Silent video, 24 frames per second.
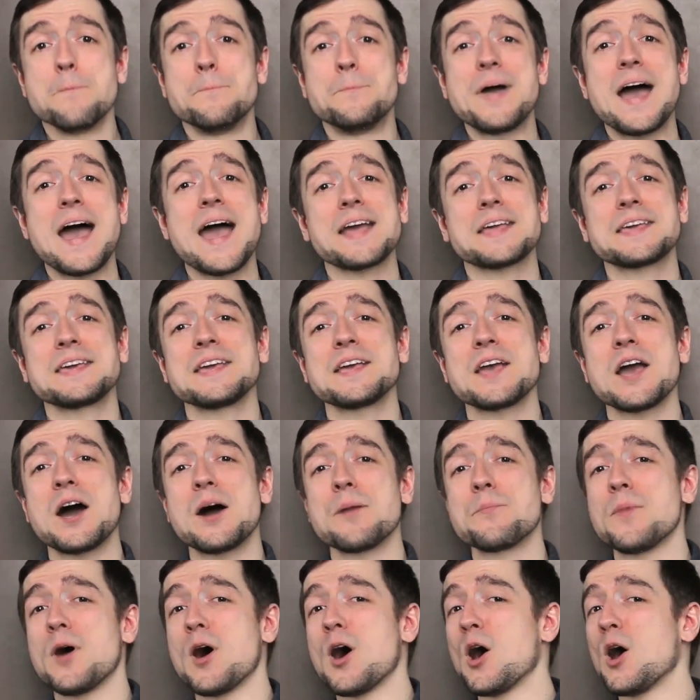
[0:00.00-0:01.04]
backing
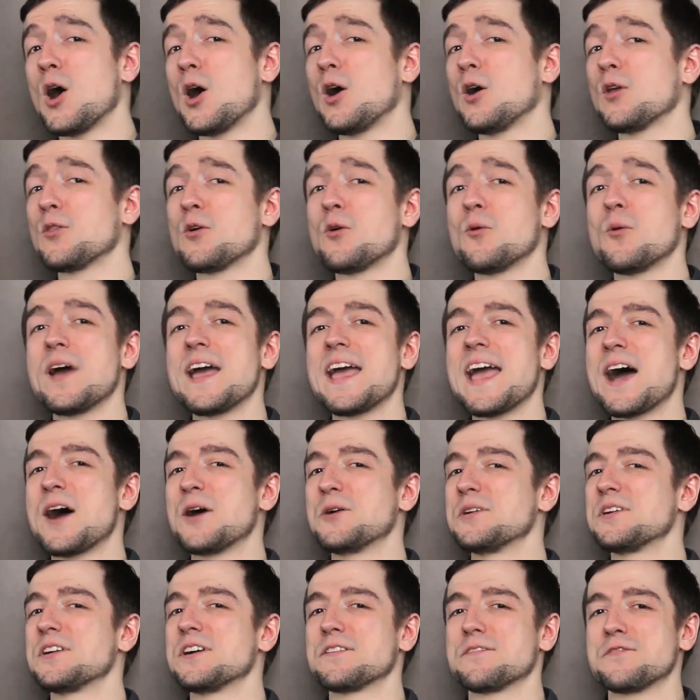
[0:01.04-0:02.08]
up all the way
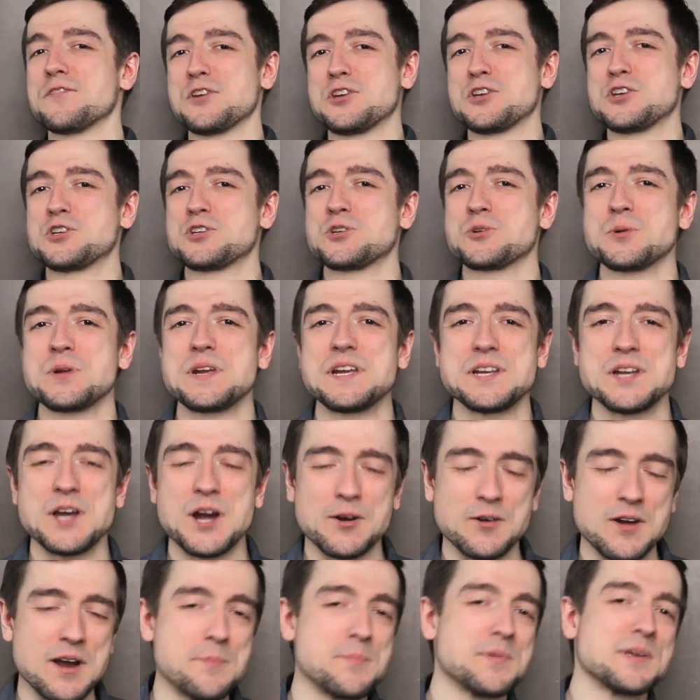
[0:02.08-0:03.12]
out of the street,
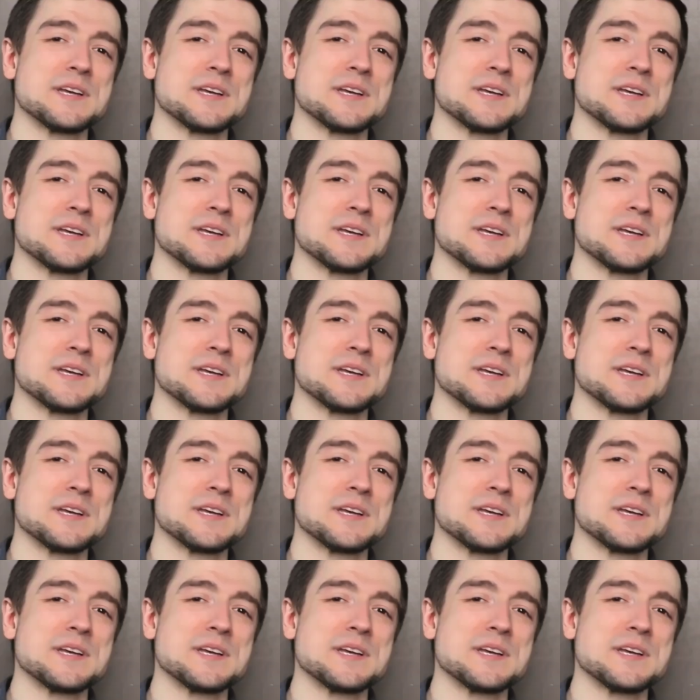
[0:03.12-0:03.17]
all right?